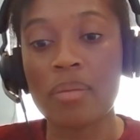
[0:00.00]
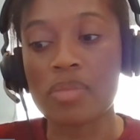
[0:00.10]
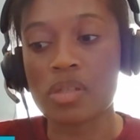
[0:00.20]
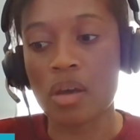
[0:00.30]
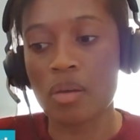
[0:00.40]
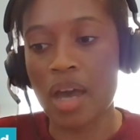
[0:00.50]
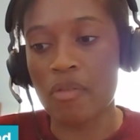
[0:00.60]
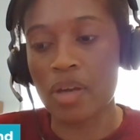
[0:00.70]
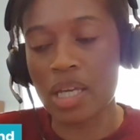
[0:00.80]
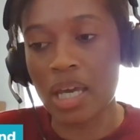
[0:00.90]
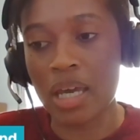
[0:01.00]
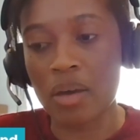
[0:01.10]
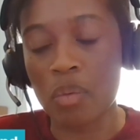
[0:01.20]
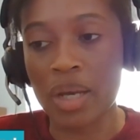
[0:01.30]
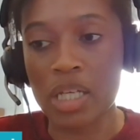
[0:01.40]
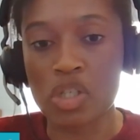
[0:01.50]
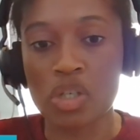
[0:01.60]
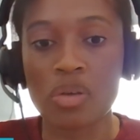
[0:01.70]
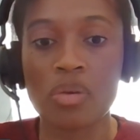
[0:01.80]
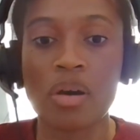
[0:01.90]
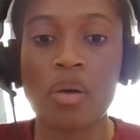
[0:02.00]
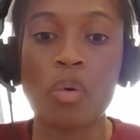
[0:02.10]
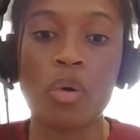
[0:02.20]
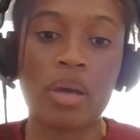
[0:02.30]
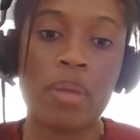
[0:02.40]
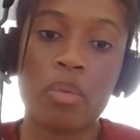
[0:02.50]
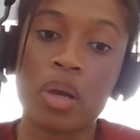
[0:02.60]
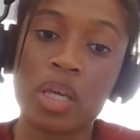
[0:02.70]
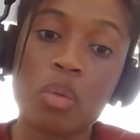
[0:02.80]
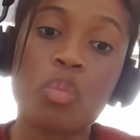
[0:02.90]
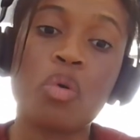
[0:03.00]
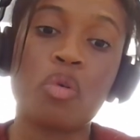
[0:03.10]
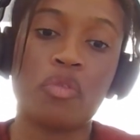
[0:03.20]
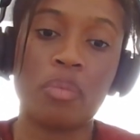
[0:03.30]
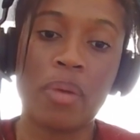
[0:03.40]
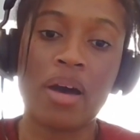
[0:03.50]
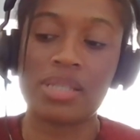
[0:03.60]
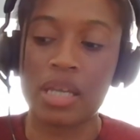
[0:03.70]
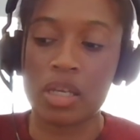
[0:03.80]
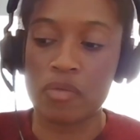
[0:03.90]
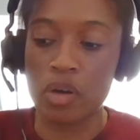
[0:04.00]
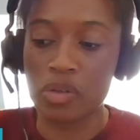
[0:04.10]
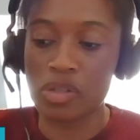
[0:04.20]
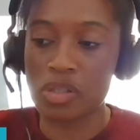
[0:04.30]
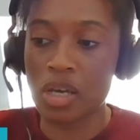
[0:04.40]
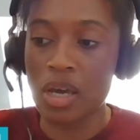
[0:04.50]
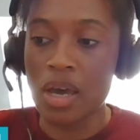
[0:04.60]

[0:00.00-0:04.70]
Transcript: So every year we do a walk in memory where you can walk for the person that you've lost.